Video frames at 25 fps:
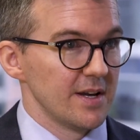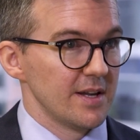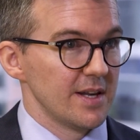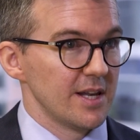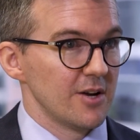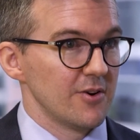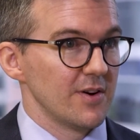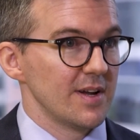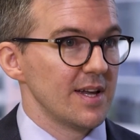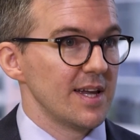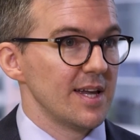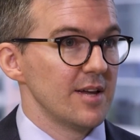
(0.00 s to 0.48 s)

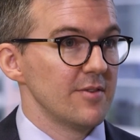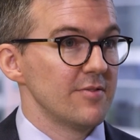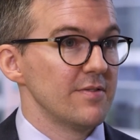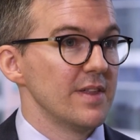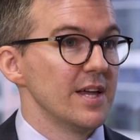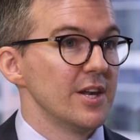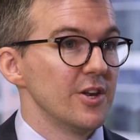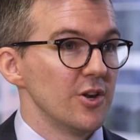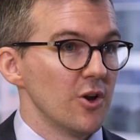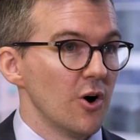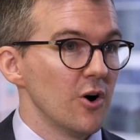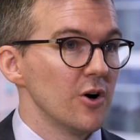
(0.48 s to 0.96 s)
Now, if
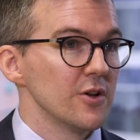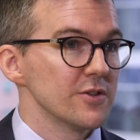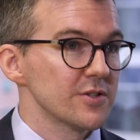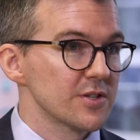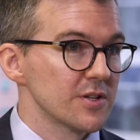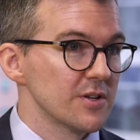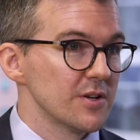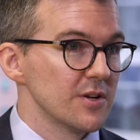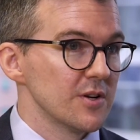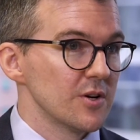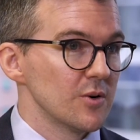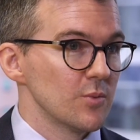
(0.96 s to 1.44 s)
they're not,
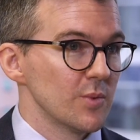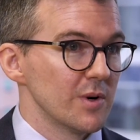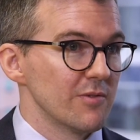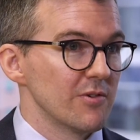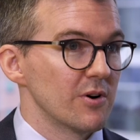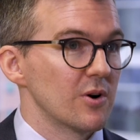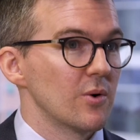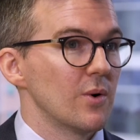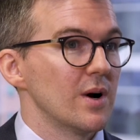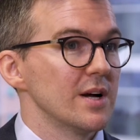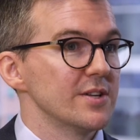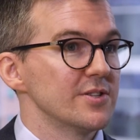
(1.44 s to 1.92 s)
we're
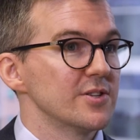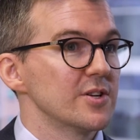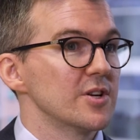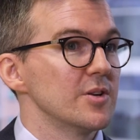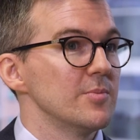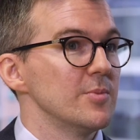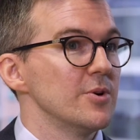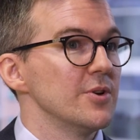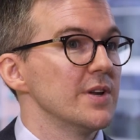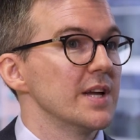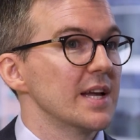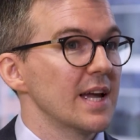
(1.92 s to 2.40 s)
required to
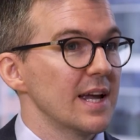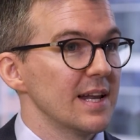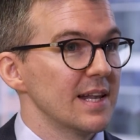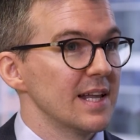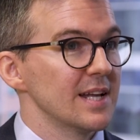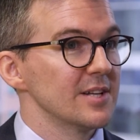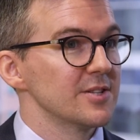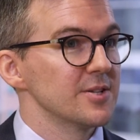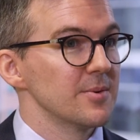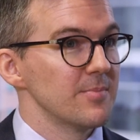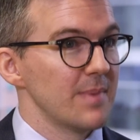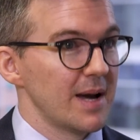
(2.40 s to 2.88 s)
communicate
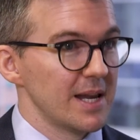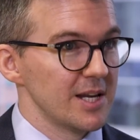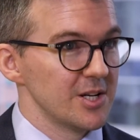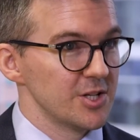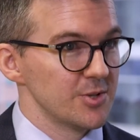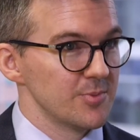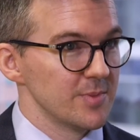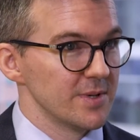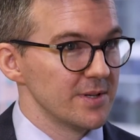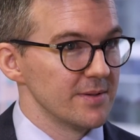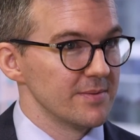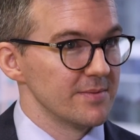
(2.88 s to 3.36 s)
that to
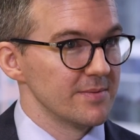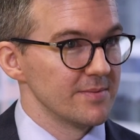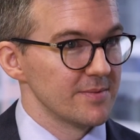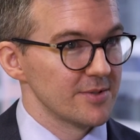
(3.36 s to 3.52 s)
management.